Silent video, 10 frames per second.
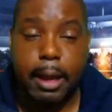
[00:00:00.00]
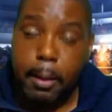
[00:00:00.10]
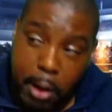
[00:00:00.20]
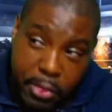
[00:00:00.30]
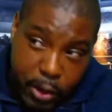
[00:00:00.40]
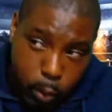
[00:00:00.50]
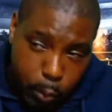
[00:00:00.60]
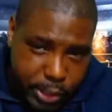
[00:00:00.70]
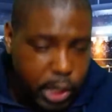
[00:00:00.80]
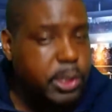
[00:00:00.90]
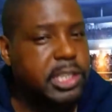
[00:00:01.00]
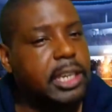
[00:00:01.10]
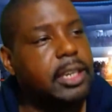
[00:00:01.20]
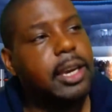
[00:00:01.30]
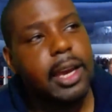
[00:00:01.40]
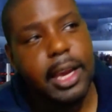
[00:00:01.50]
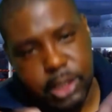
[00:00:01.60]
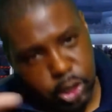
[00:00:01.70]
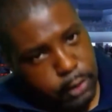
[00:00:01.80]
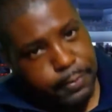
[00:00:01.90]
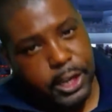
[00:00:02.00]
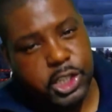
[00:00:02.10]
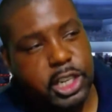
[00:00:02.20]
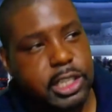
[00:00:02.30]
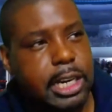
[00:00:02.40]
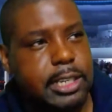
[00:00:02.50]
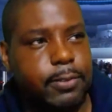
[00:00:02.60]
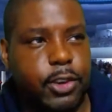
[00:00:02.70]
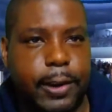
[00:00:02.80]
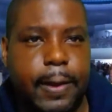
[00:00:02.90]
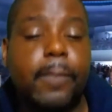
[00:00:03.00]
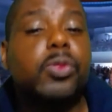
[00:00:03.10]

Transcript: But I think what we do see is a new version of Tyson Fury.